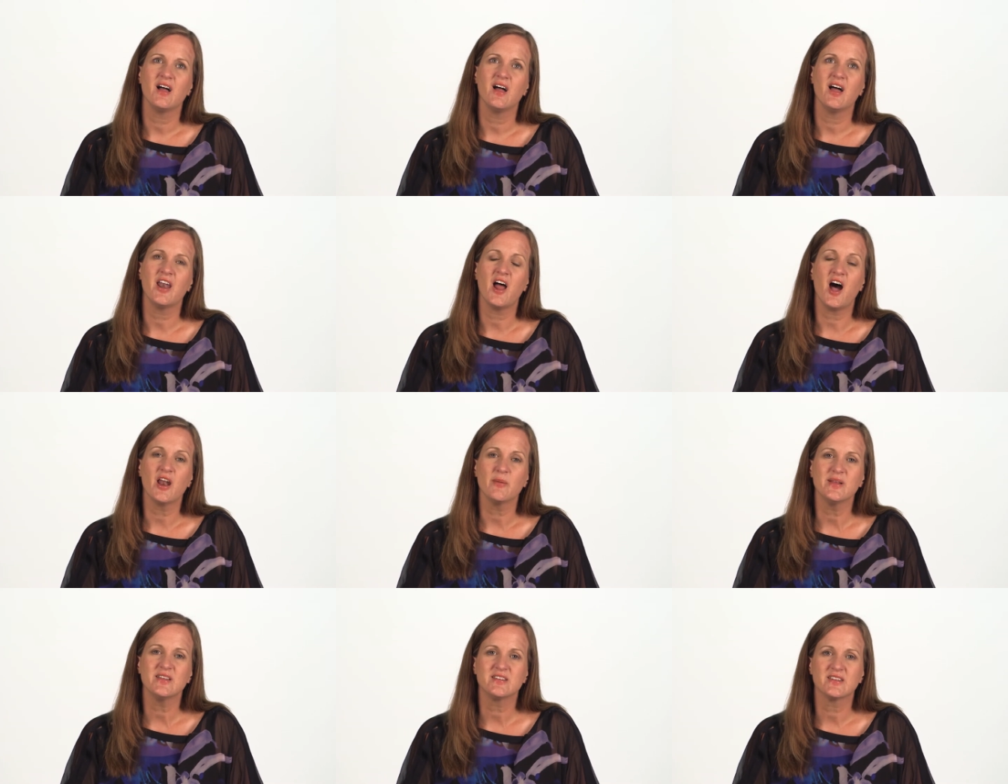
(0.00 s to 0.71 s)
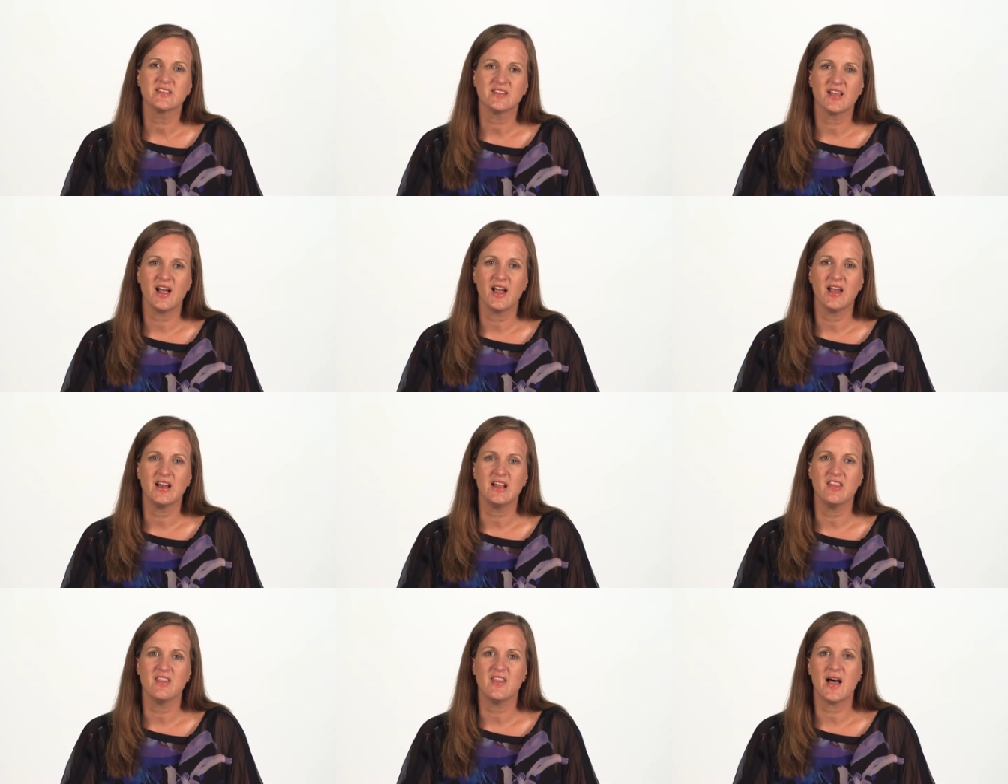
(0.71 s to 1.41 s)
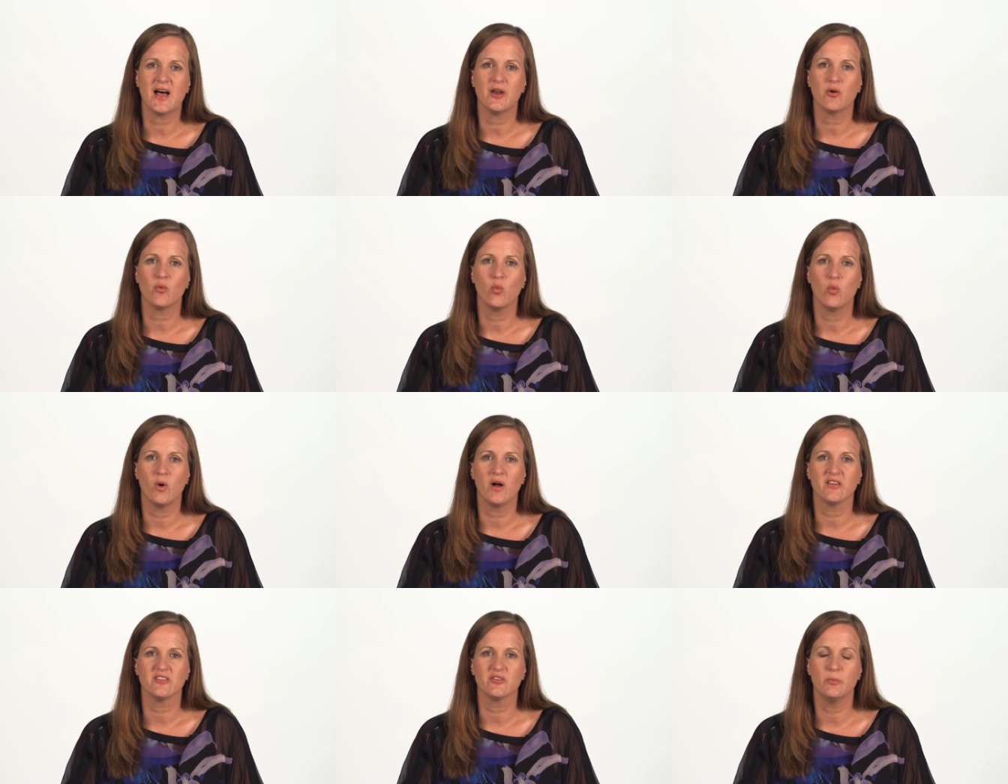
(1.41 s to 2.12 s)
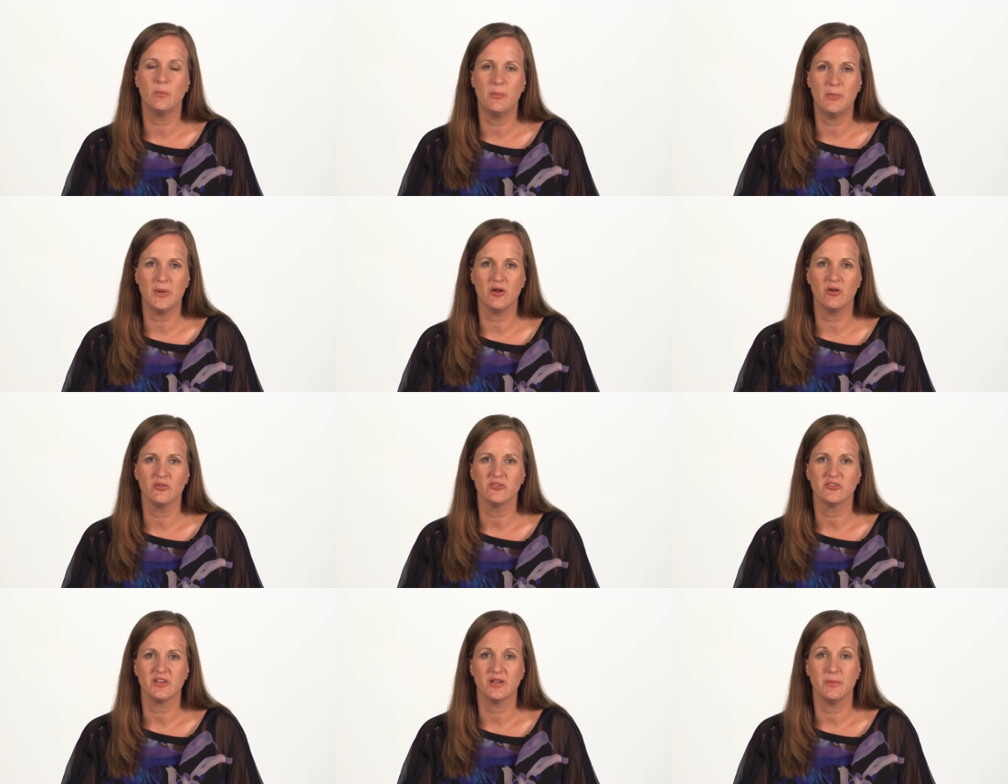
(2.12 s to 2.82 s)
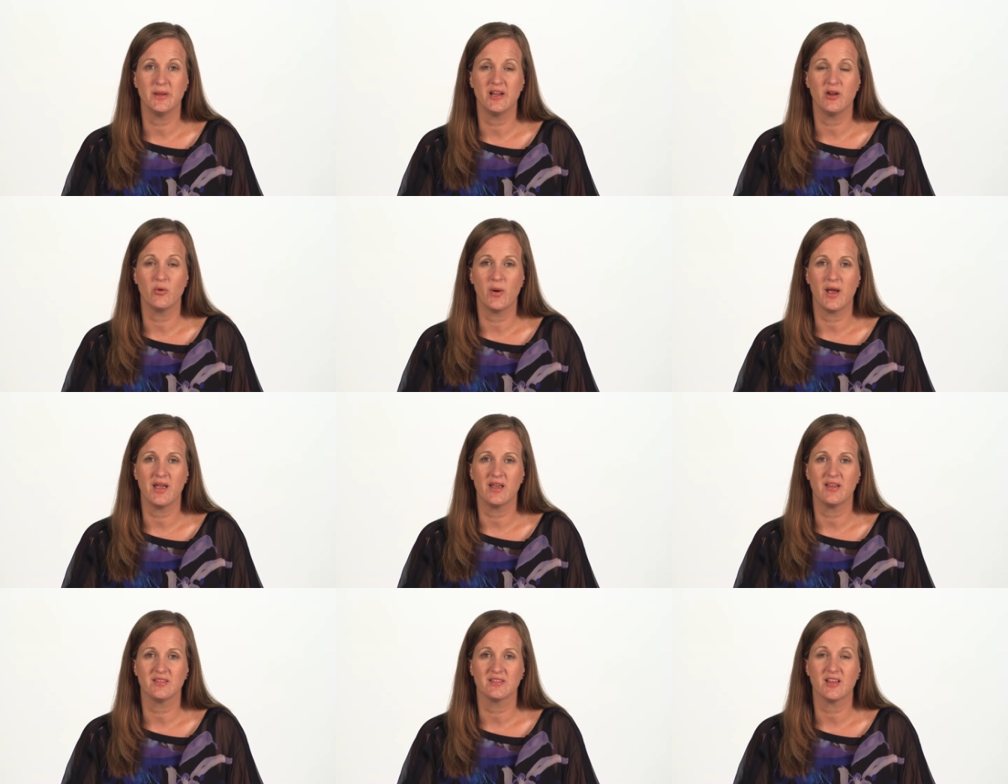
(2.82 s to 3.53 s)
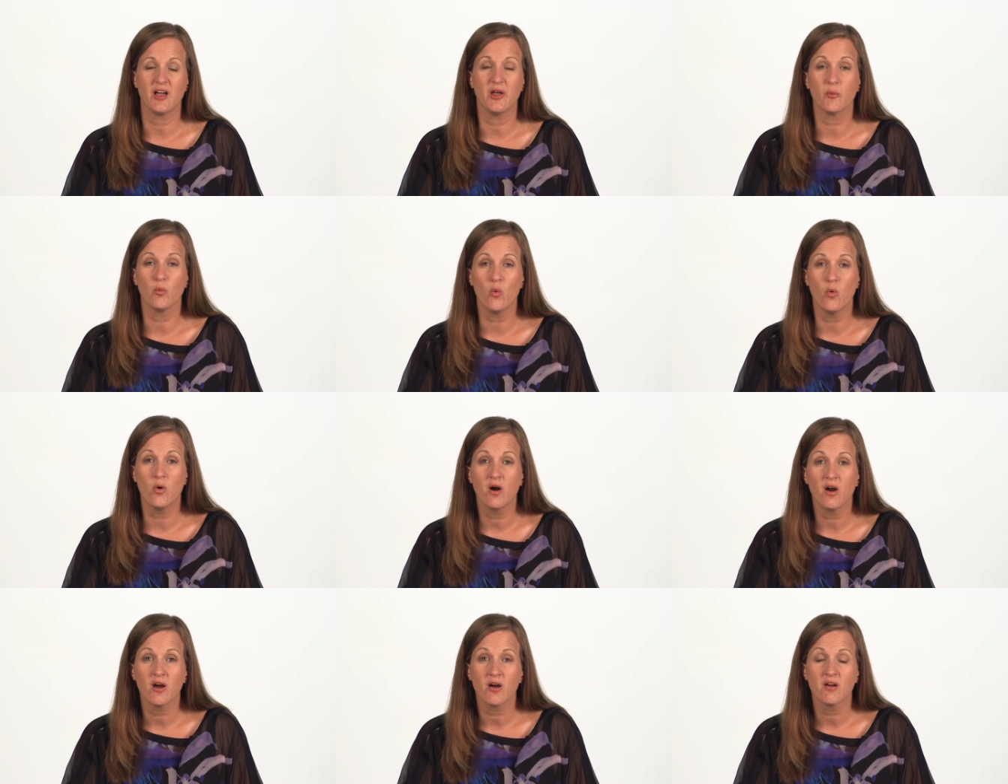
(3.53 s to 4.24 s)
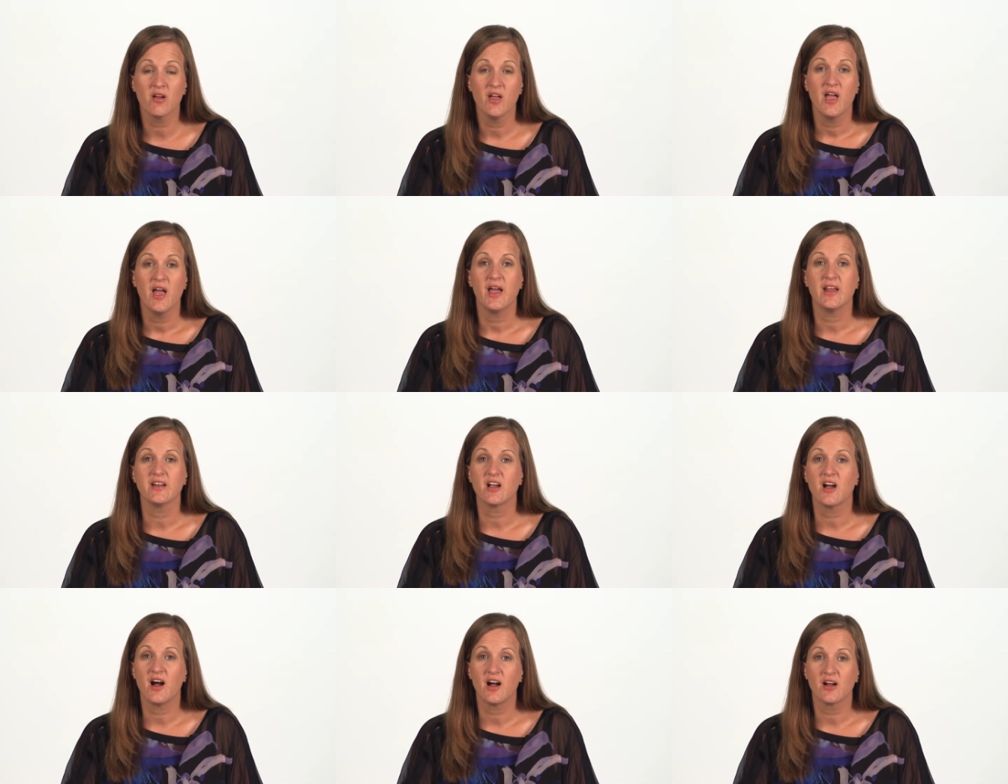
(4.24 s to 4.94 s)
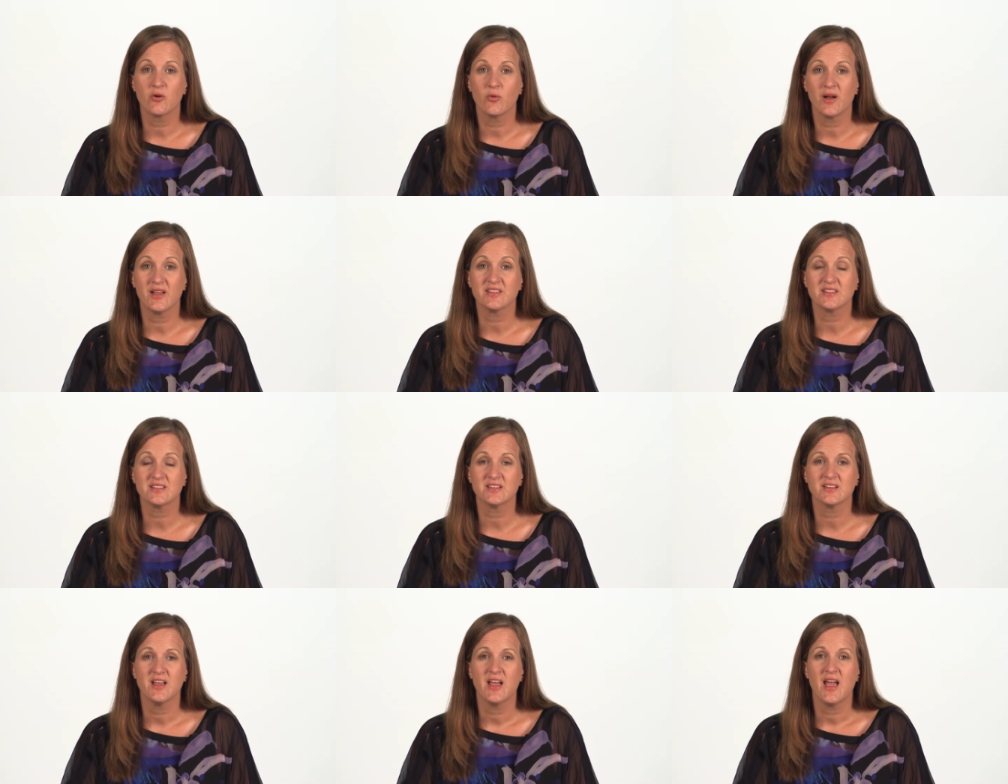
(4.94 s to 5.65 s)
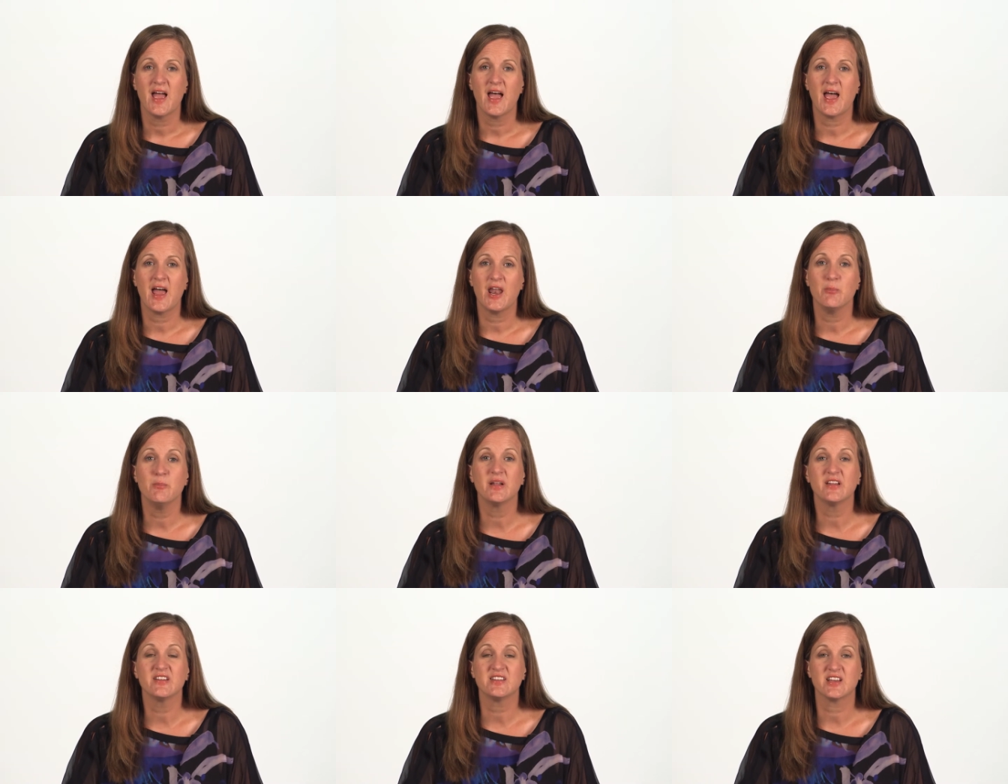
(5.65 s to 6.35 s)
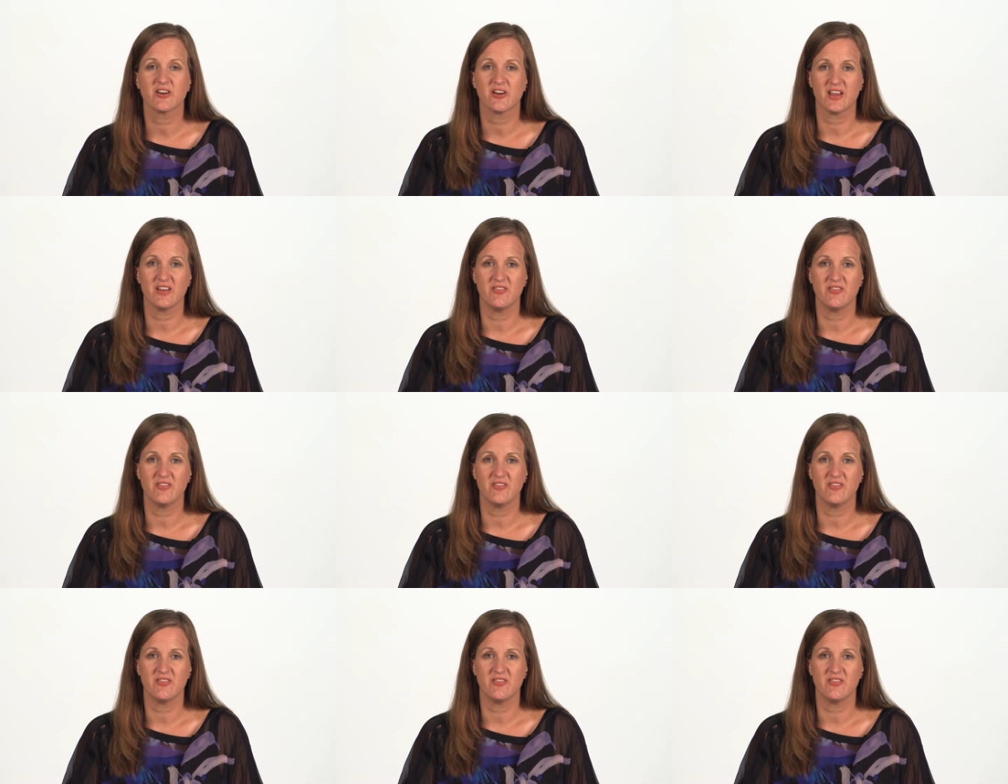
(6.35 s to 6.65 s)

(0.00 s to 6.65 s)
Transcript: an Ottoman society that was built in many ways on war and conquest and military